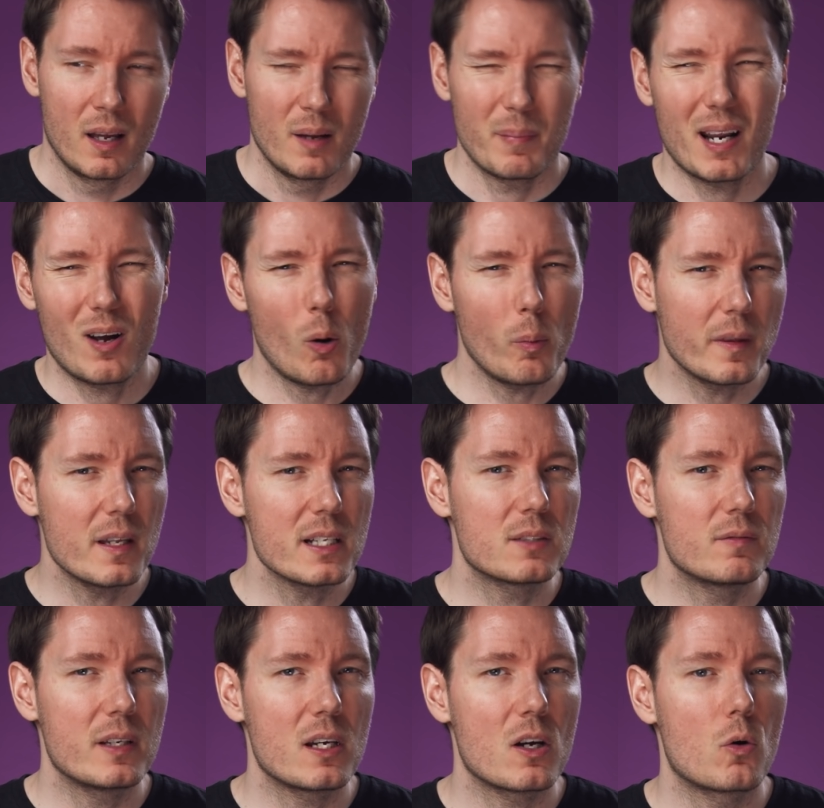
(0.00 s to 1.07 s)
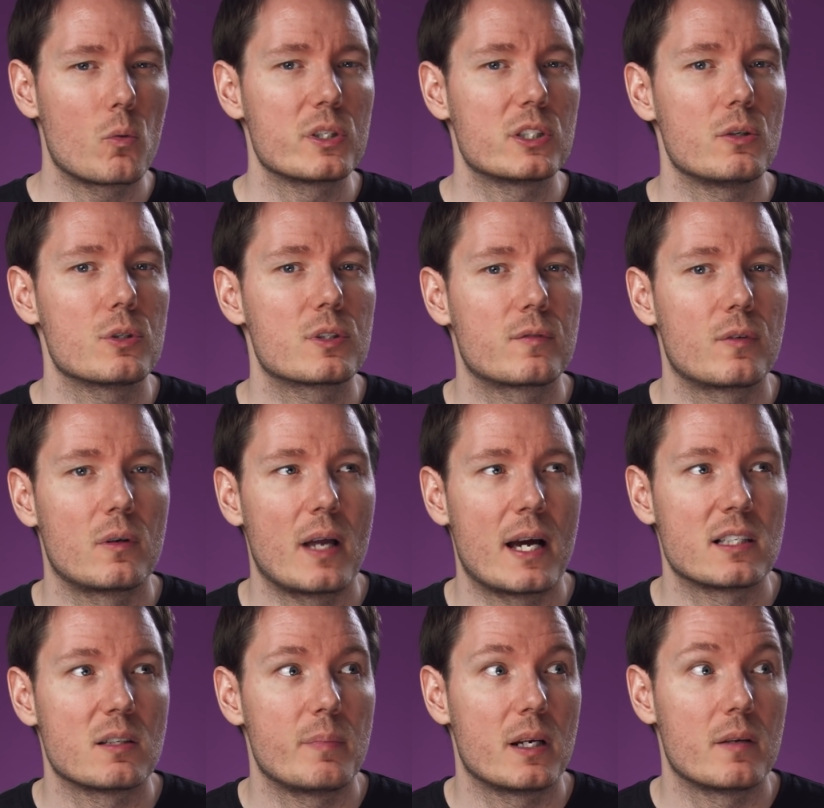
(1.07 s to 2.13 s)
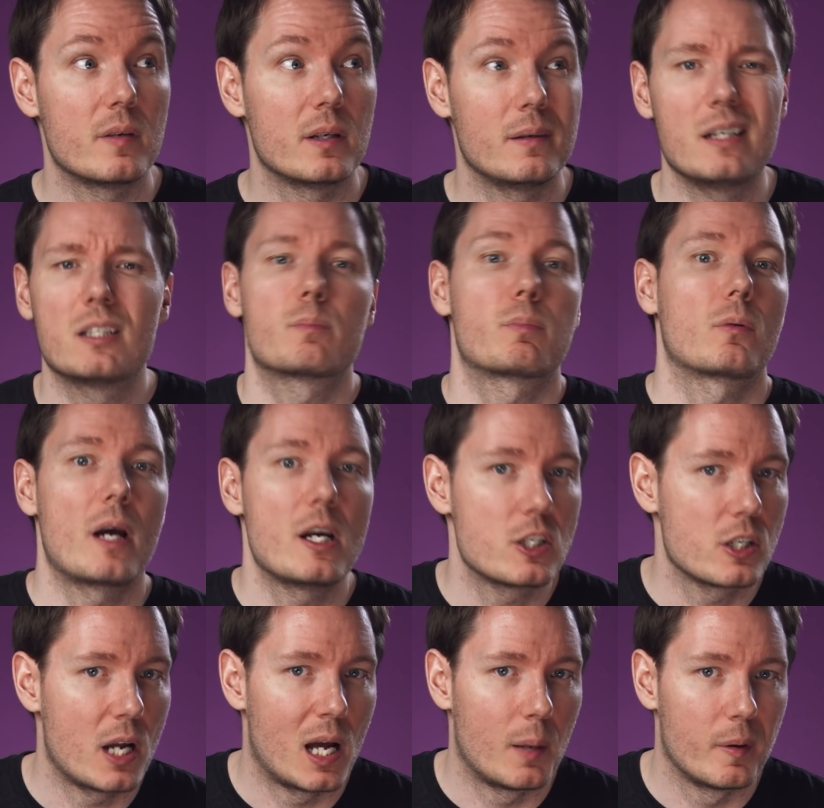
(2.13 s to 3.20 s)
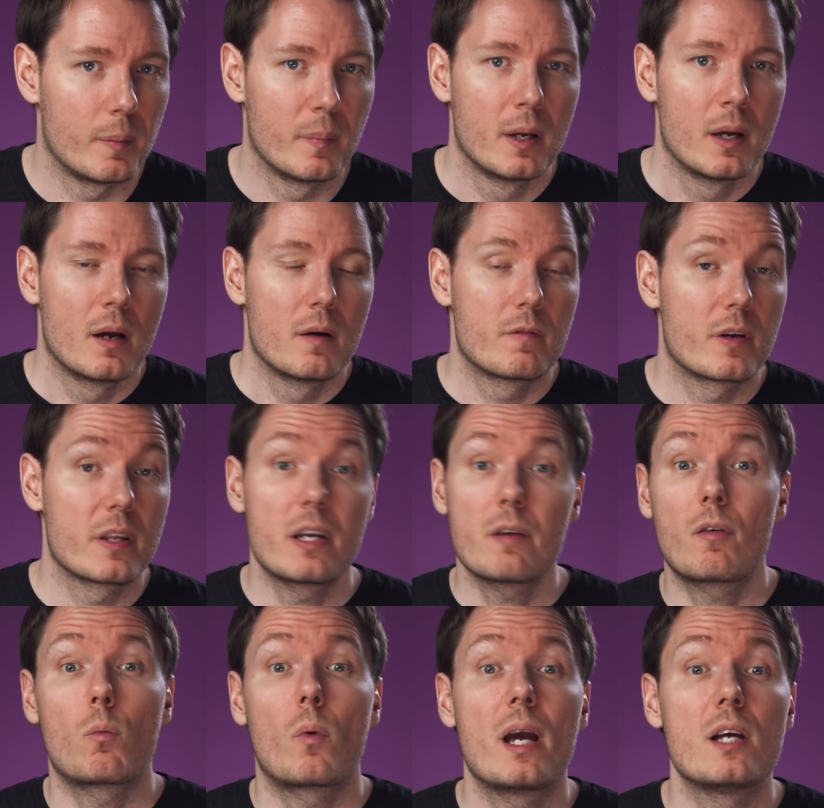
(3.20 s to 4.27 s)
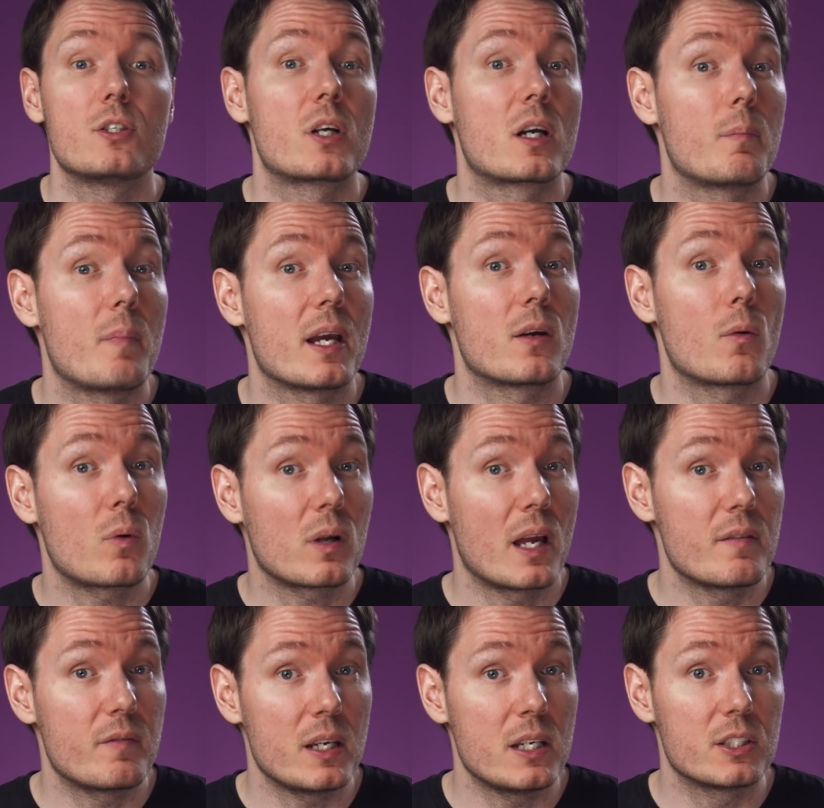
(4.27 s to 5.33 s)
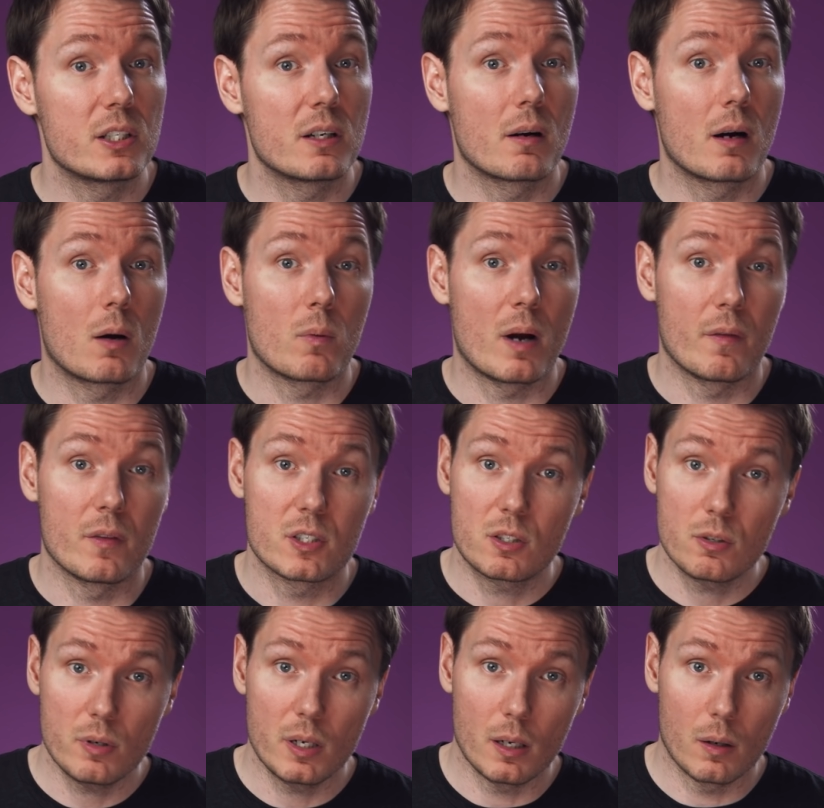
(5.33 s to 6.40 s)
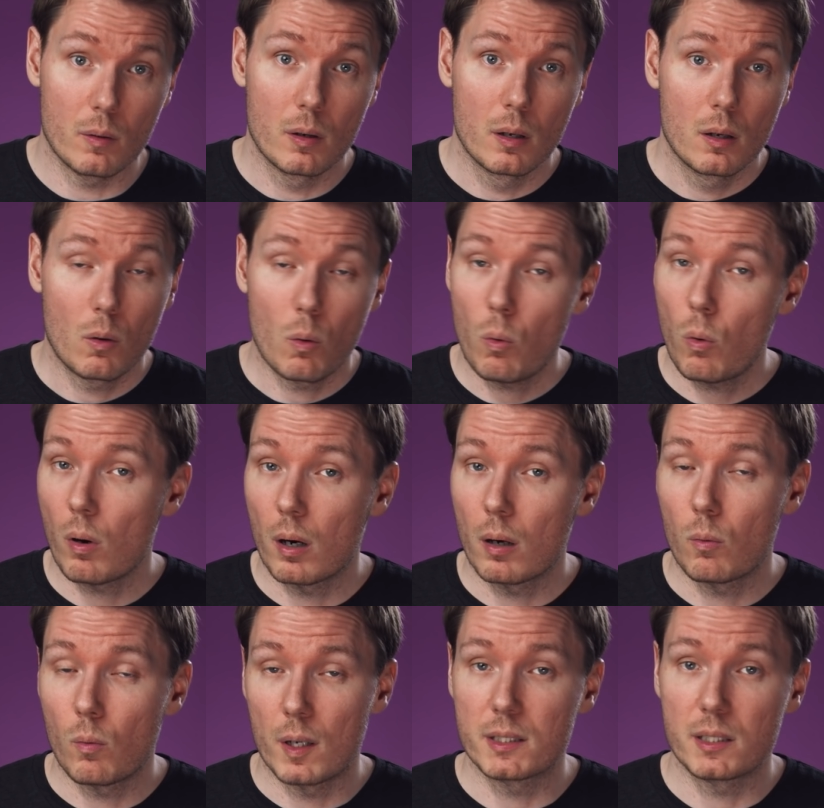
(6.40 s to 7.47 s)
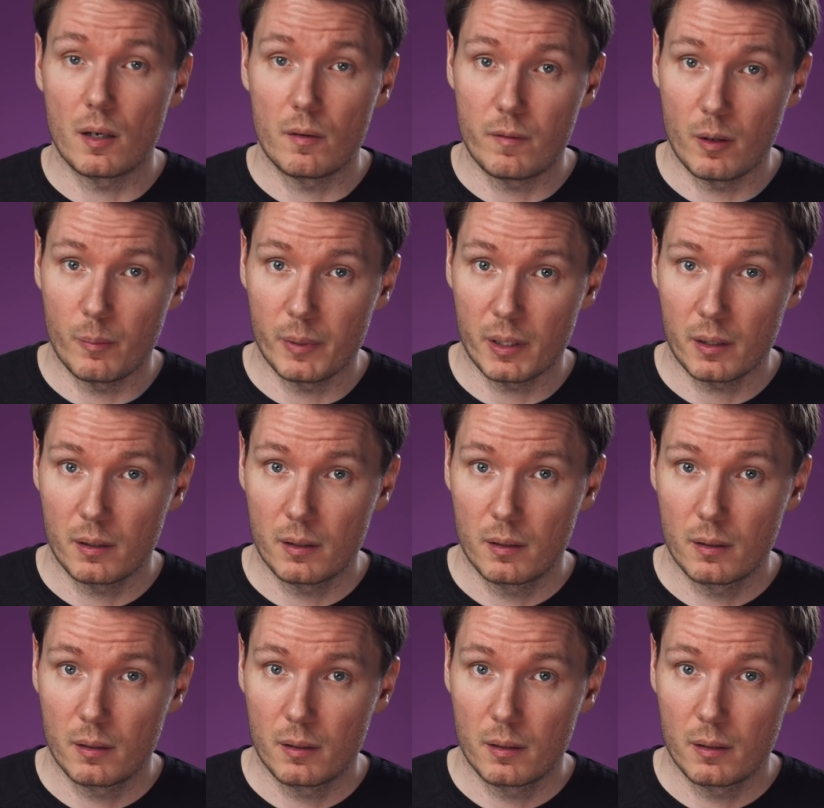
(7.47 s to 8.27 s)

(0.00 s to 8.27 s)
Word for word: But I hope that this video was useful as a bit of an inspiration album for the different ways you can make your life easier around the studio or while self-filming.